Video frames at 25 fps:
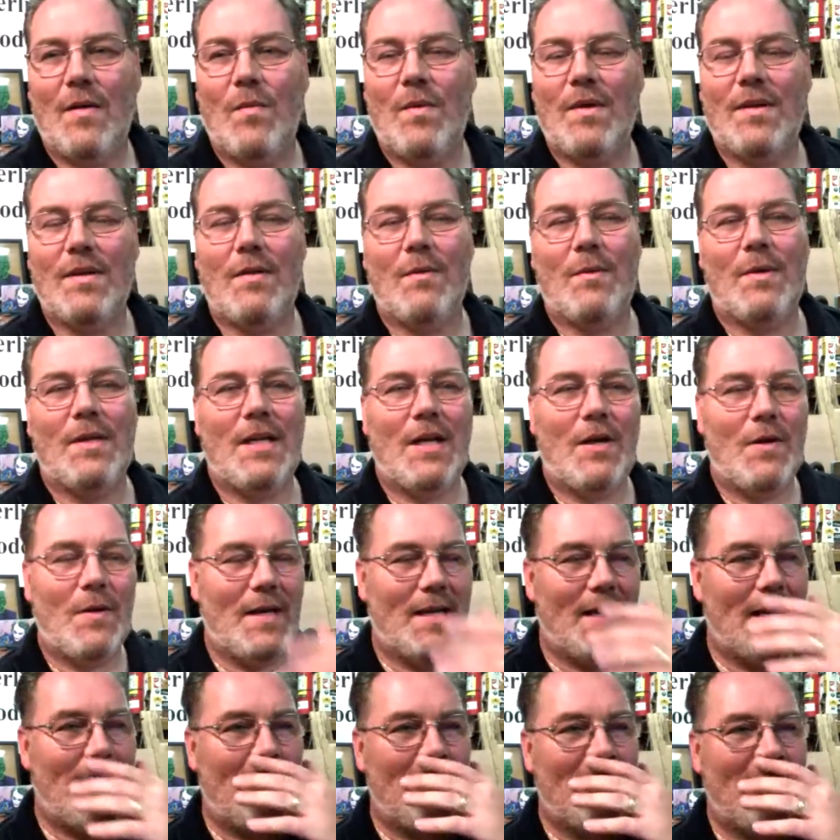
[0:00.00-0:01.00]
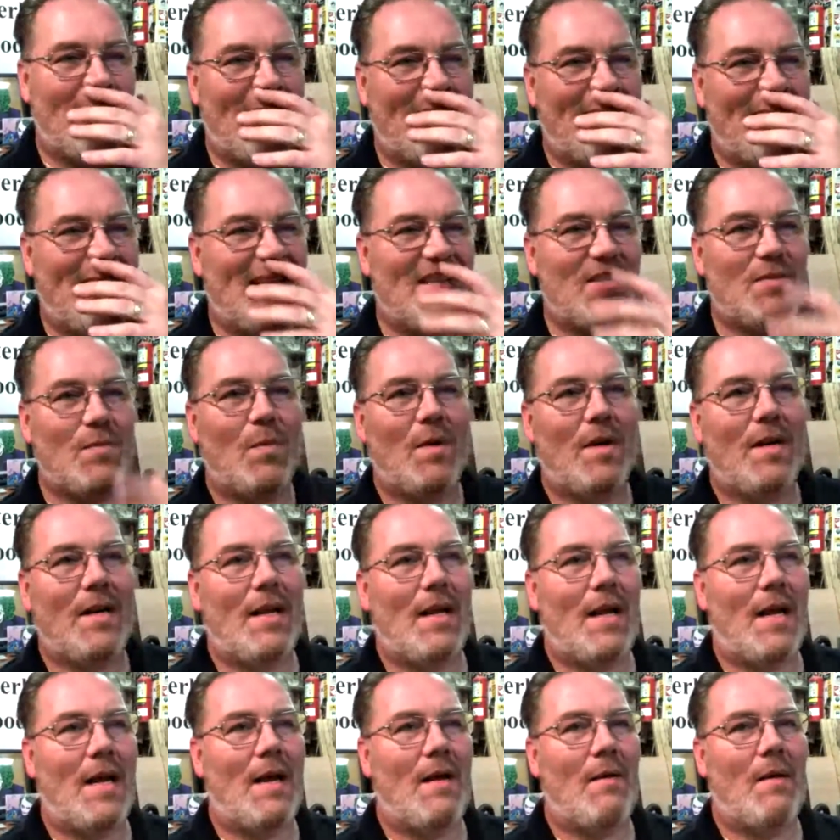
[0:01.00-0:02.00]
Well, no, and that's
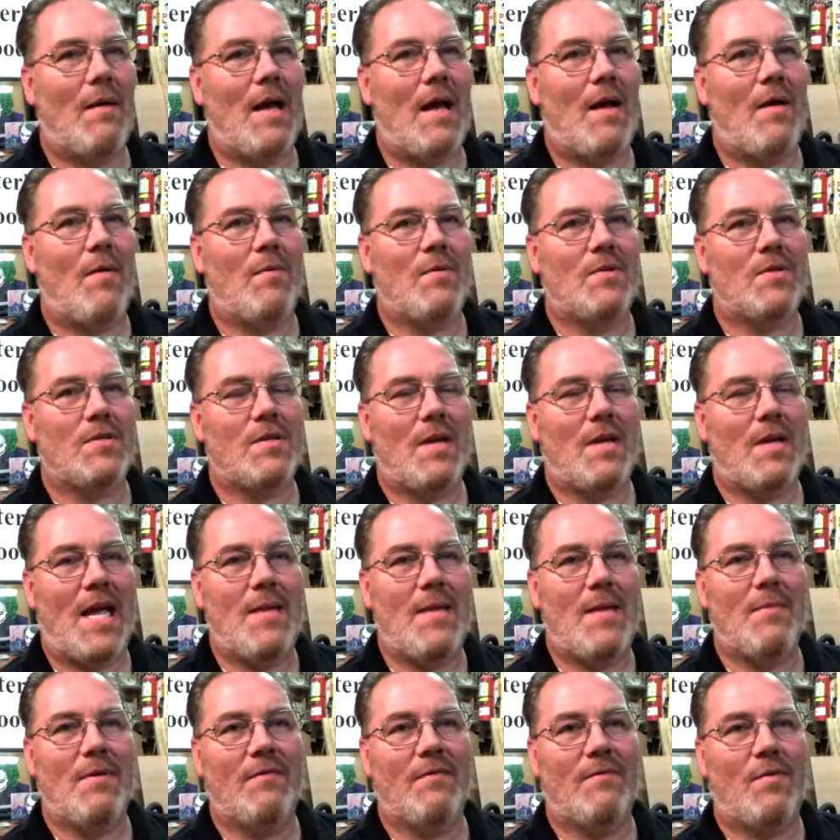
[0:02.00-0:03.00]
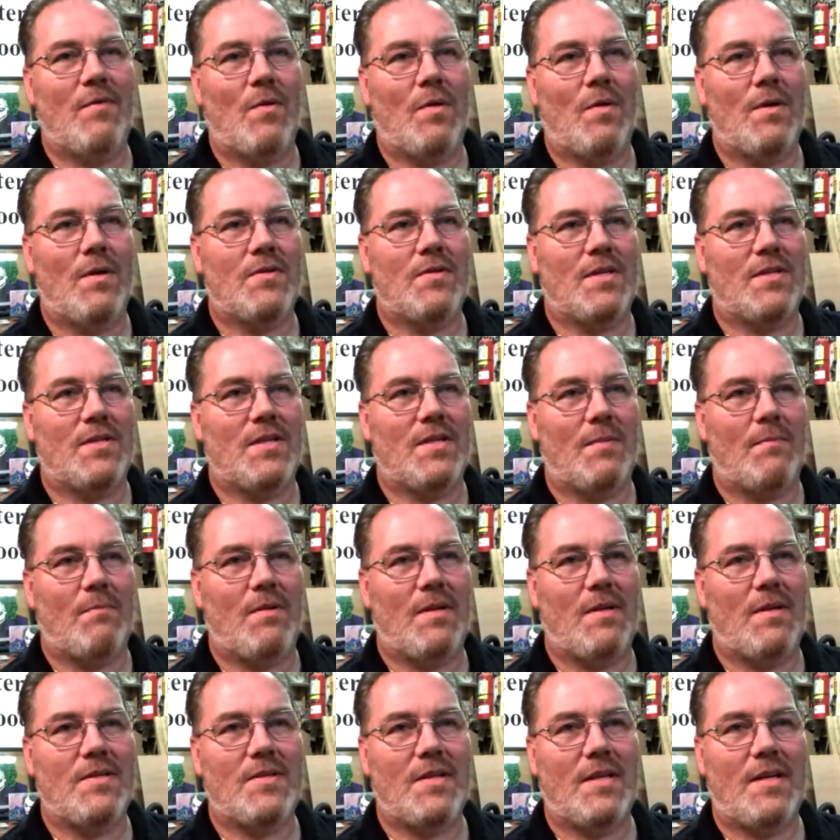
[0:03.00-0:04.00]
what I was aiming for, is the
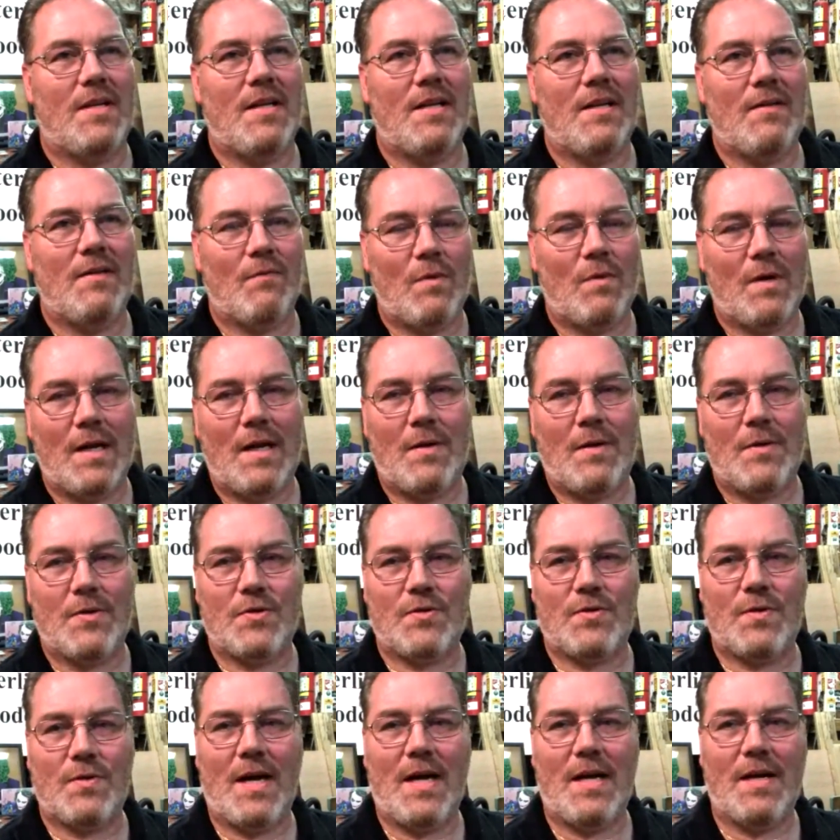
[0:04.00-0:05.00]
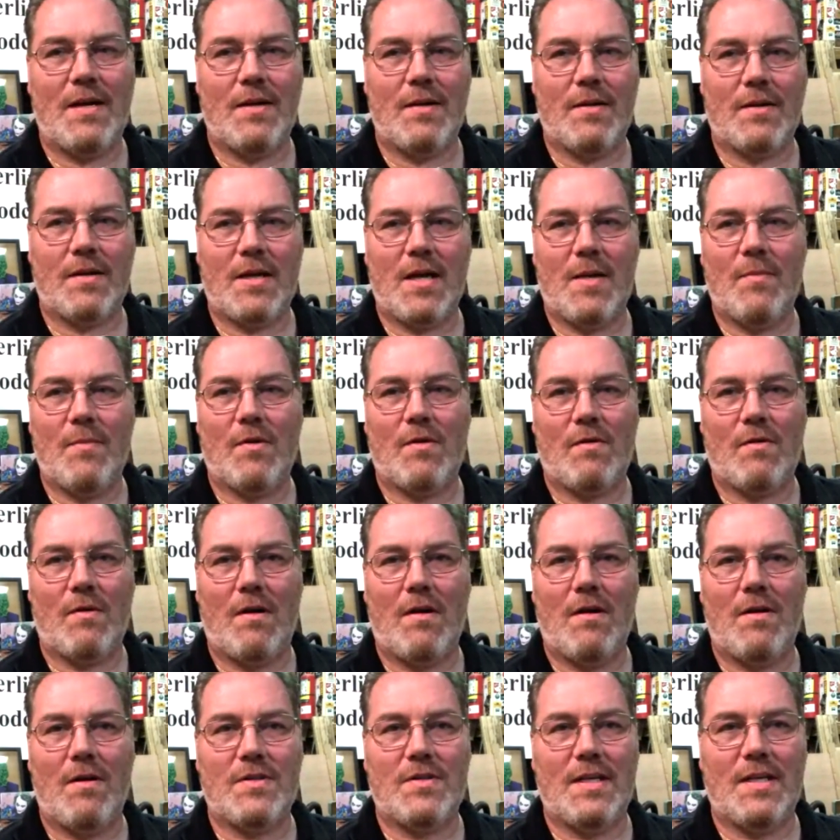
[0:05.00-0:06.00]
simplicity of what I was trying to come
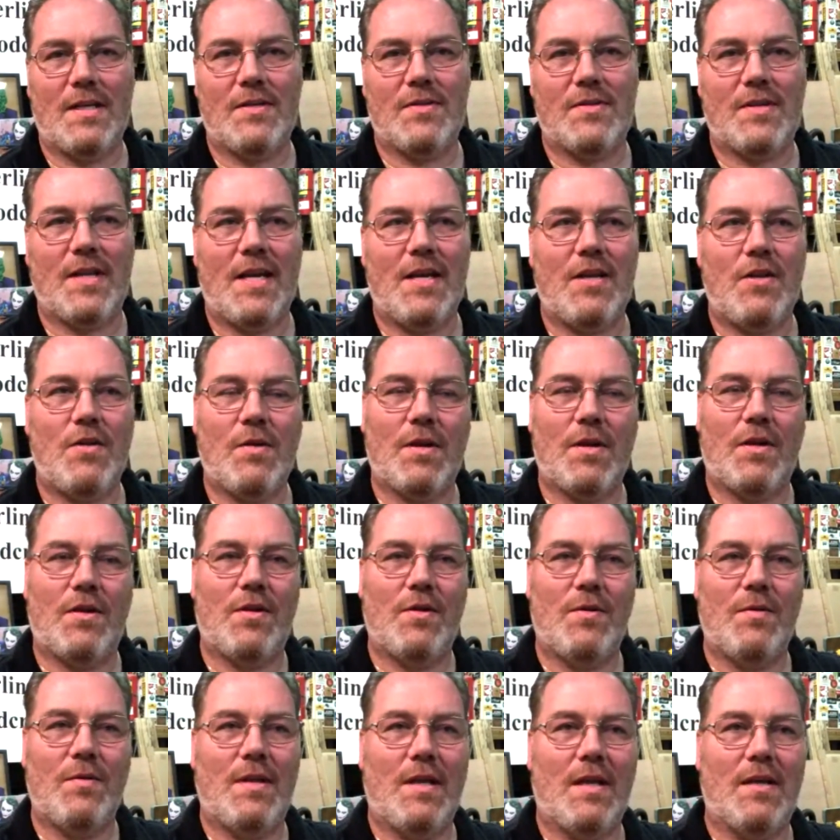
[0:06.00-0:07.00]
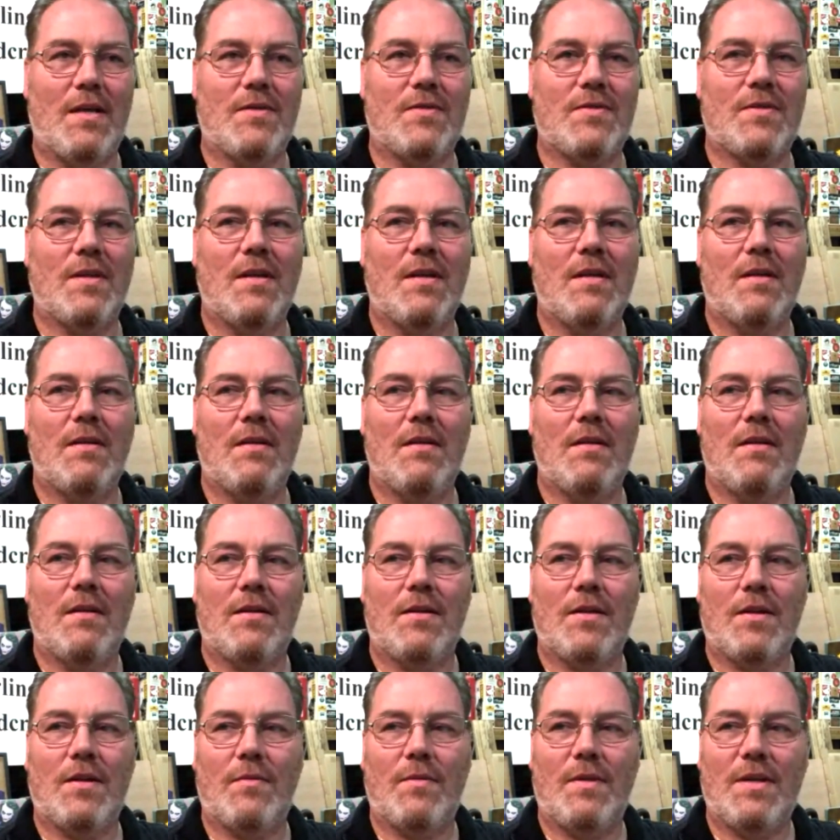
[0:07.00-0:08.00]
across as, hey, you can do this,
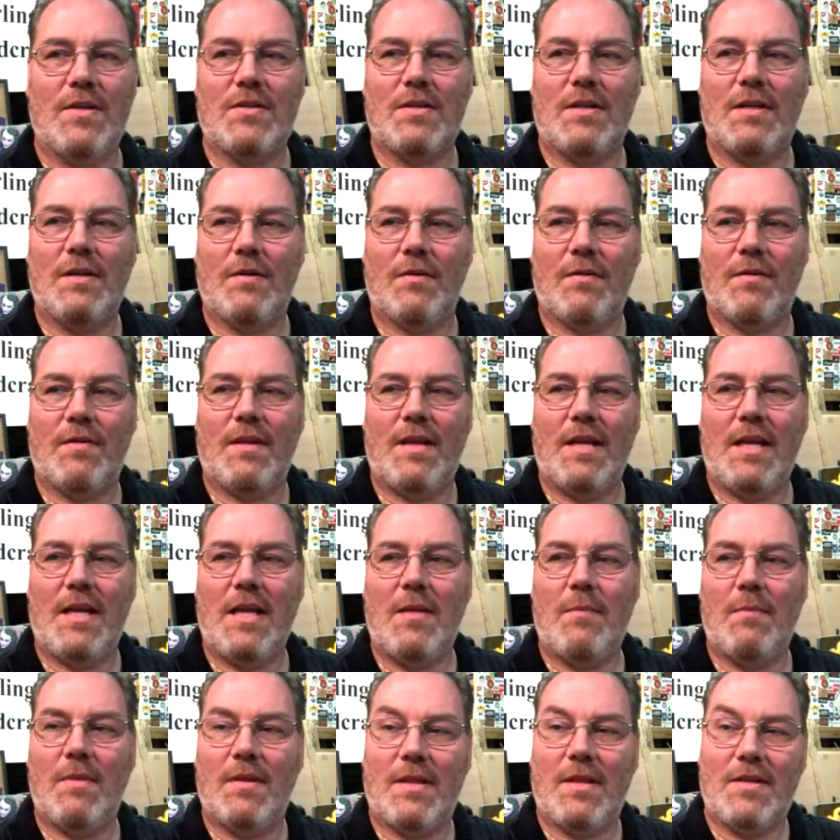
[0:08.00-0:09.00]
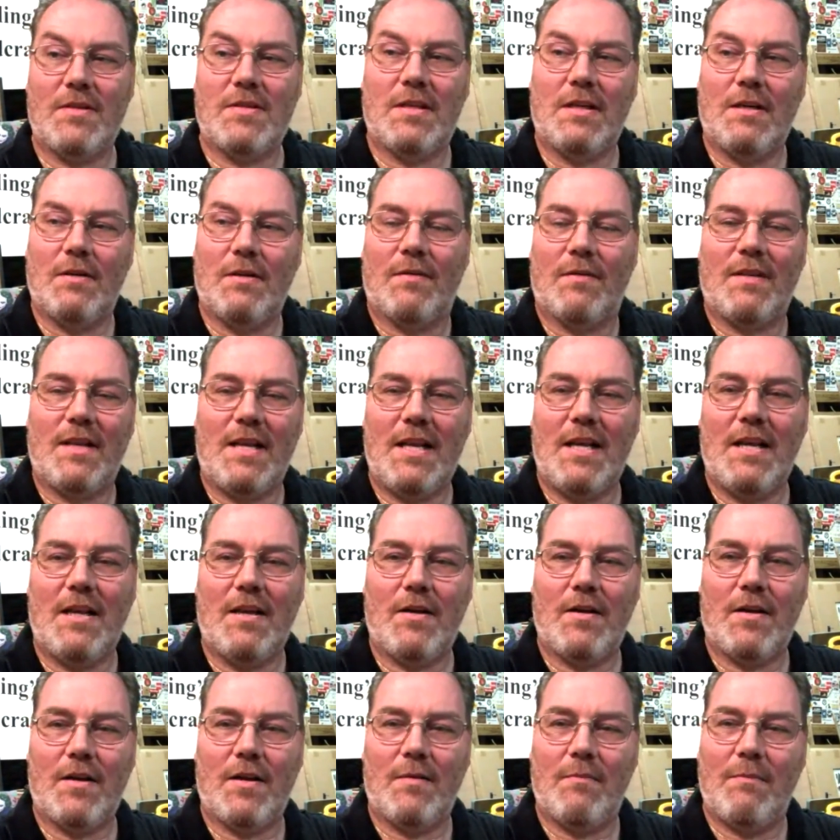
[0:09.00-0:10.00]
you know, this little thing, but this little thing
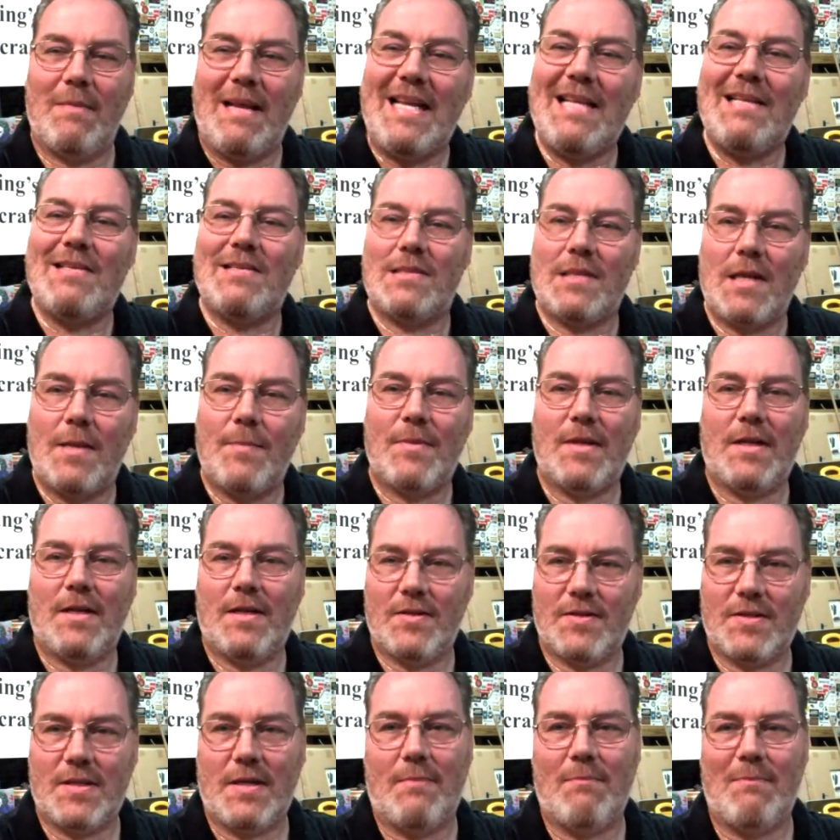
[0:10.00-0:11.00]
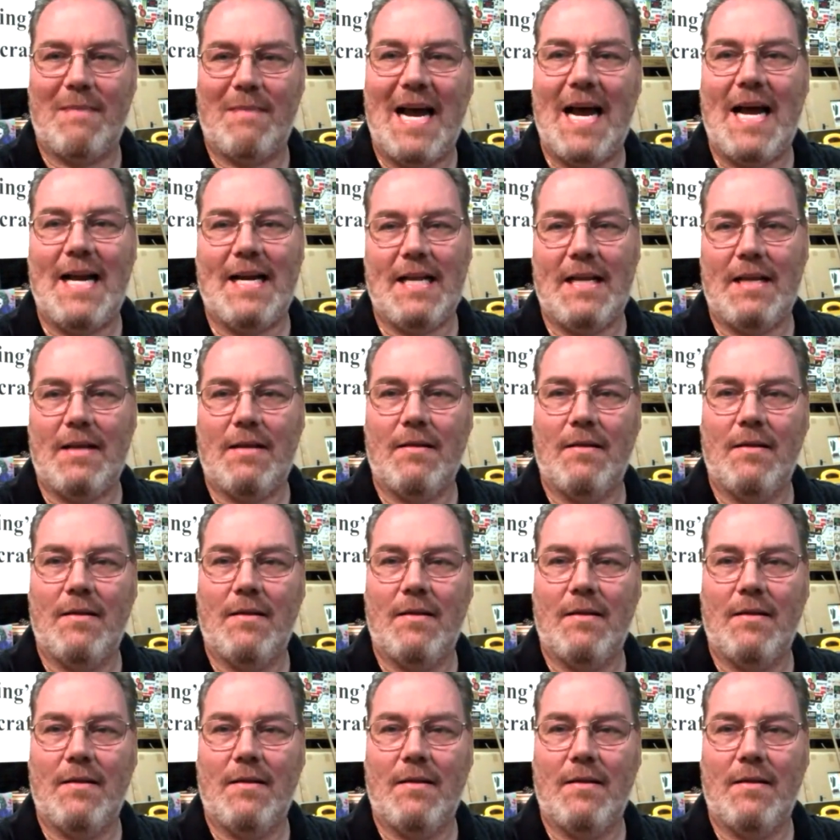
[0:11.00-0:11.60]
could mean something to somebody.